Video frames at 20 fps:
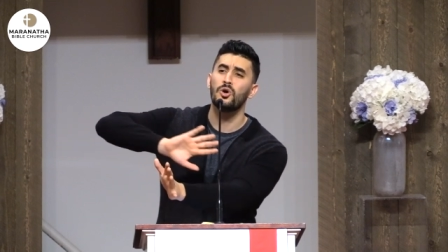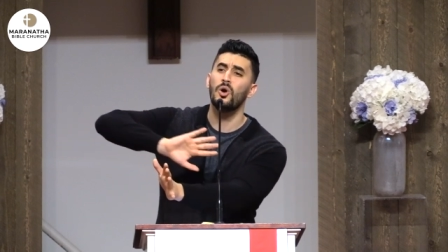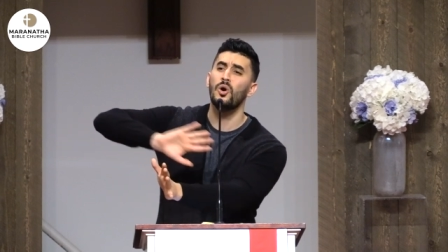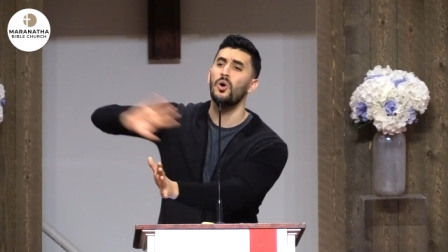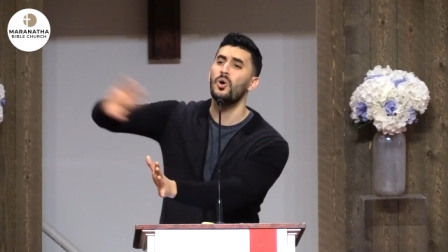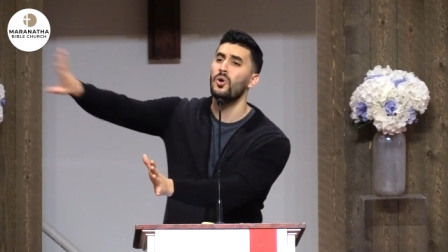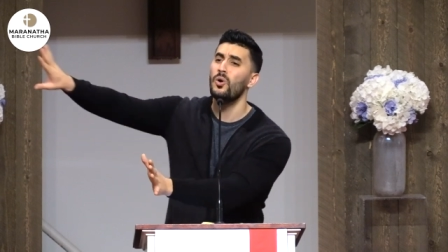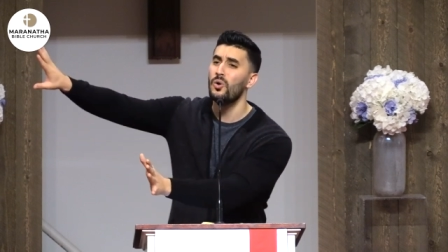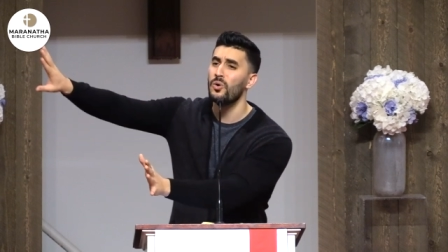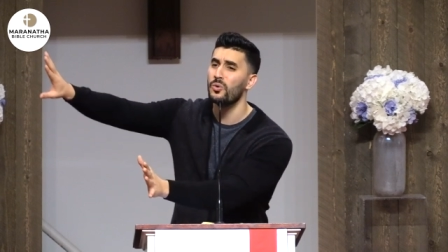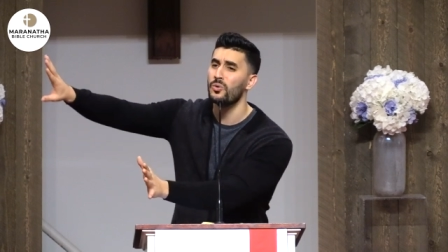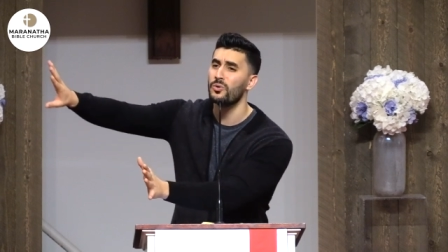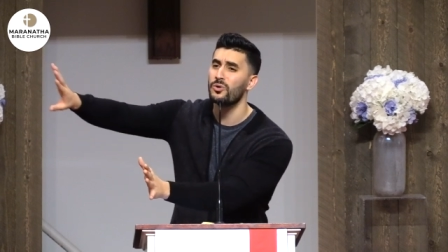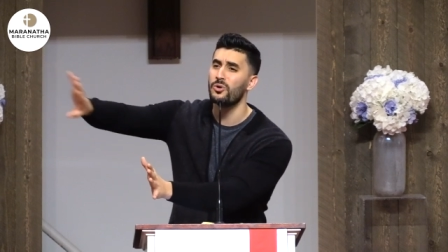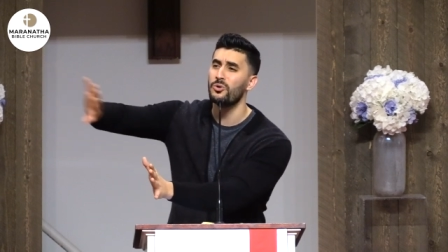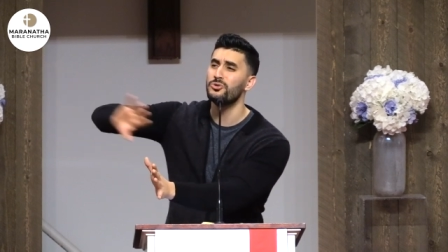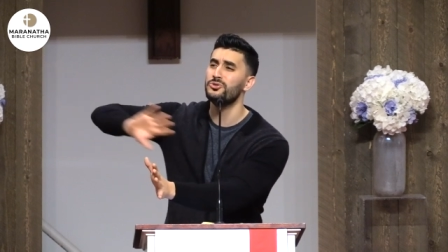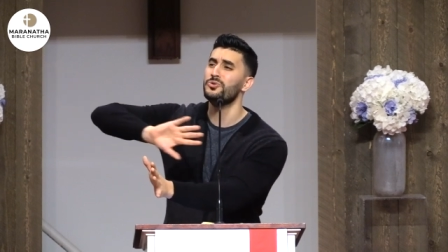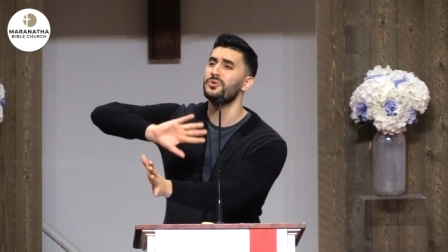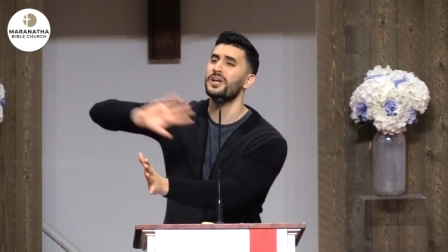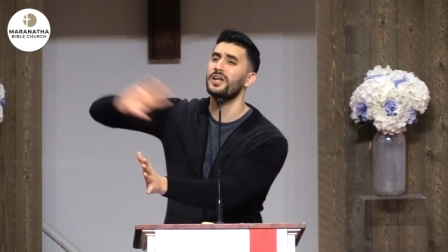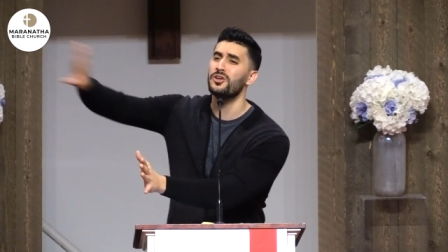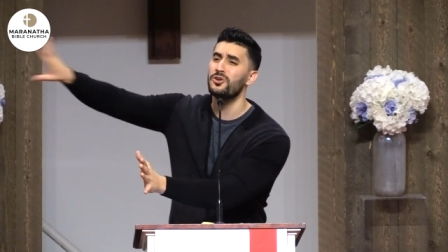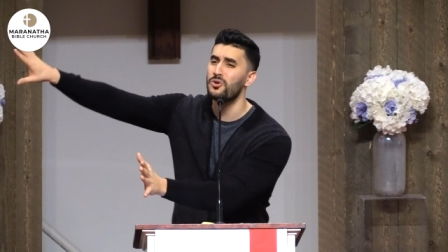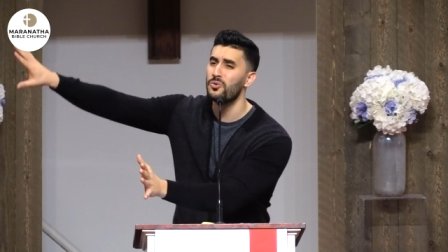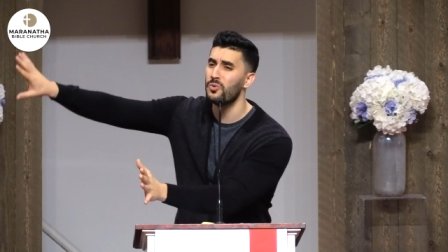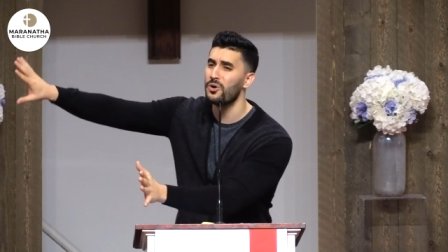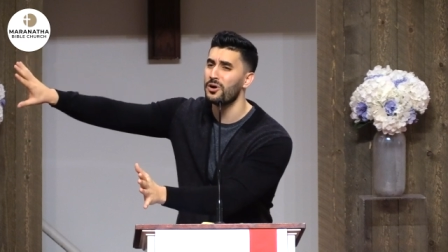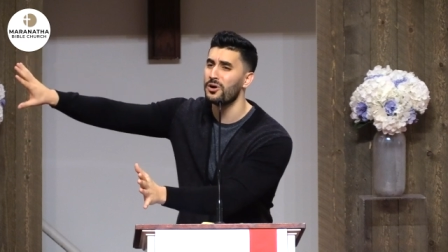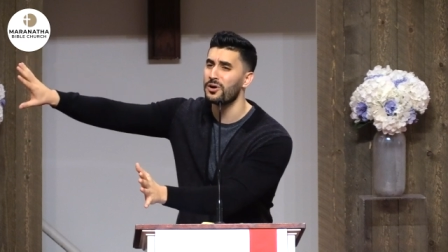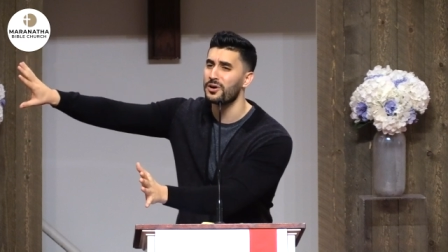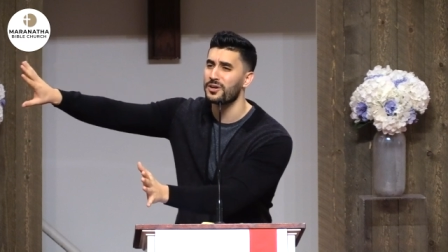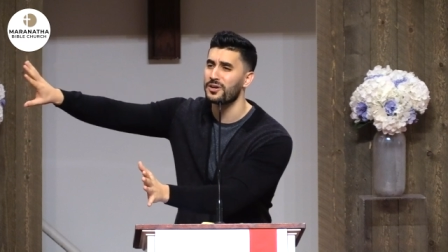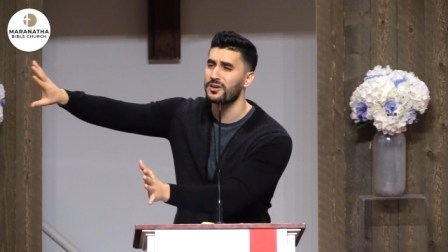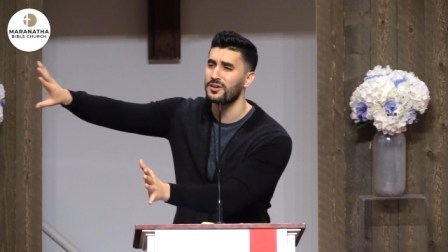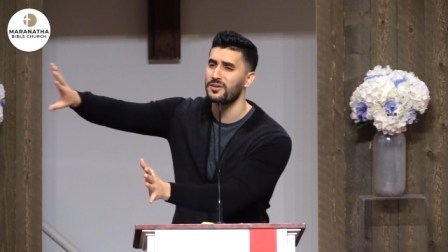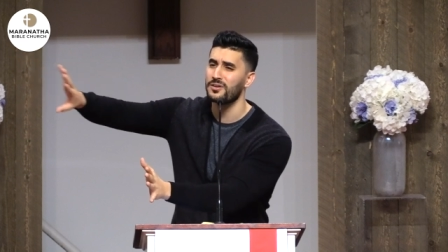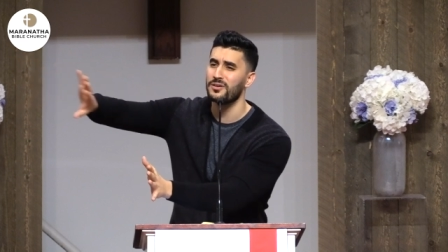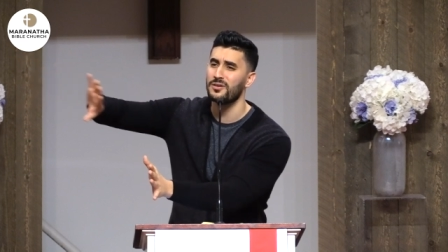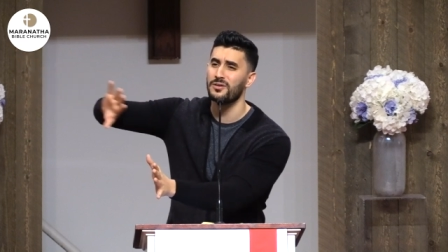Go, go do it at your
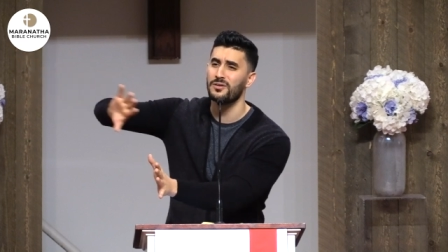work.